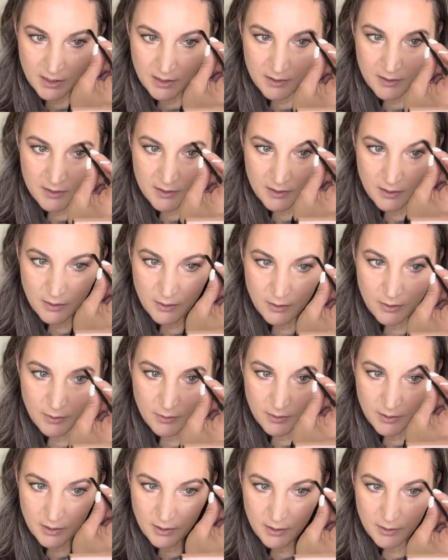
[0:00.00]

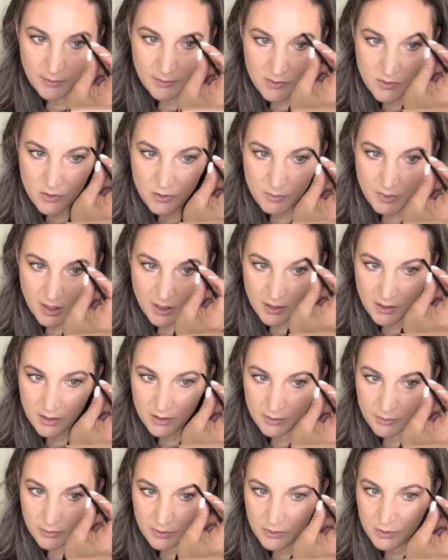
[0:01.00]
Should be good.
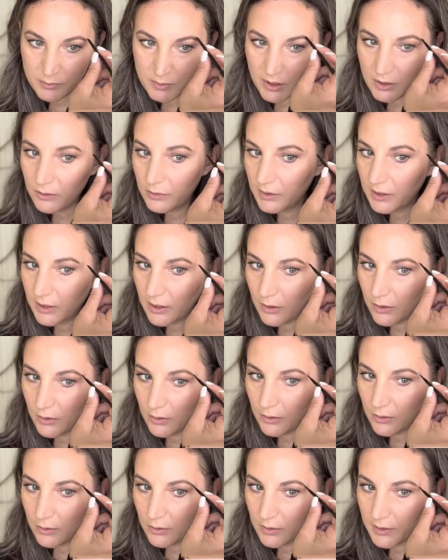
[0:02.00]
We should be good the
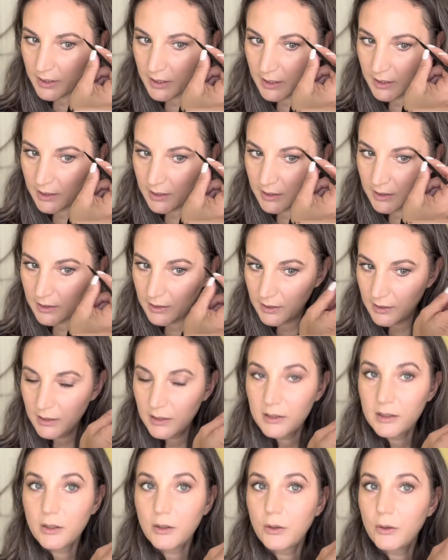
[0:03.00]
whole day.
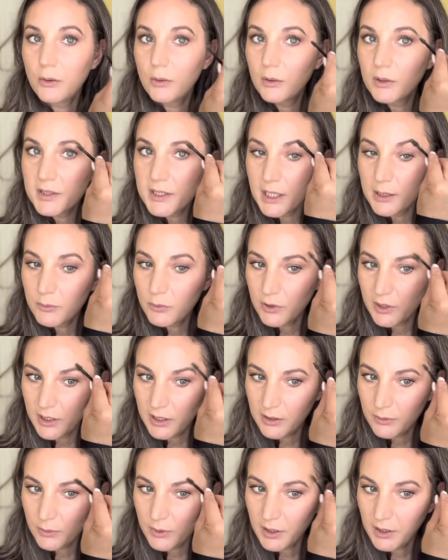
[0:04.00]
Whole time we're in
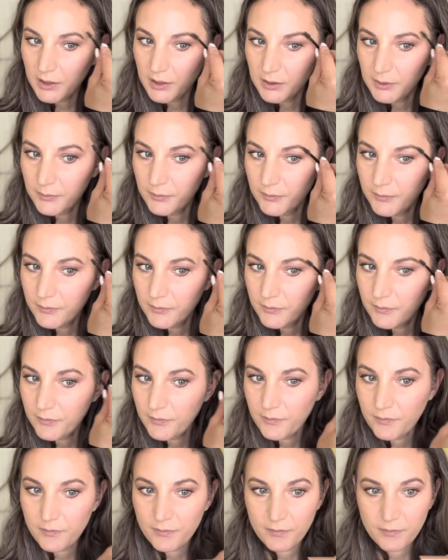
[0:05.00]
the water.
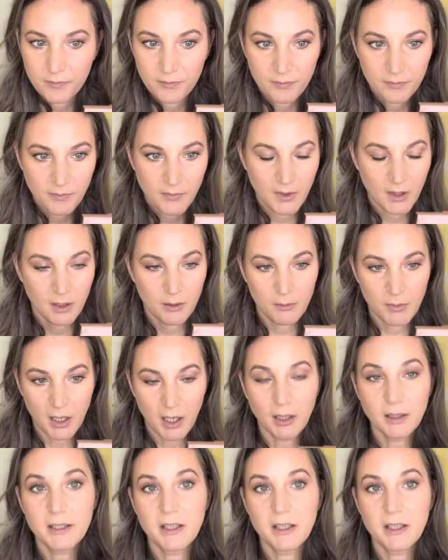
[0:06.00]
But I'll